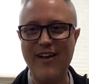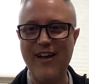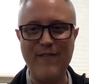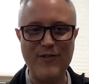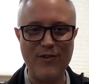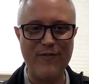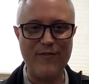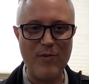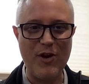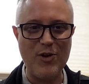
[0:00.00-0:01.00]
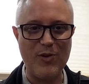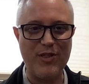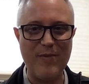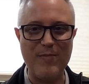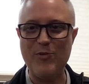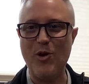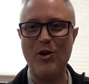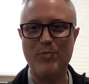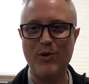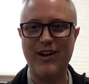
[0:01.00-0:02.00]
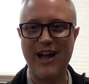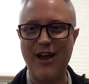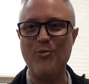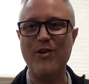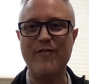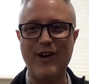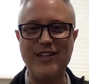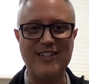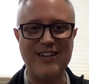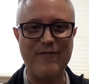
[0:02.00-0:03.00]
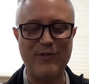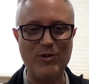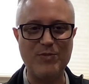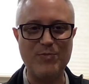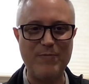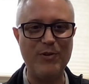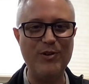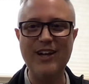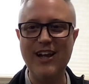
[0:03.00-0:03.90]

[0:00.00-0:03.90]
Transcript: if you're familiar with him, he wrote a book, How to Win Friends and Influence People,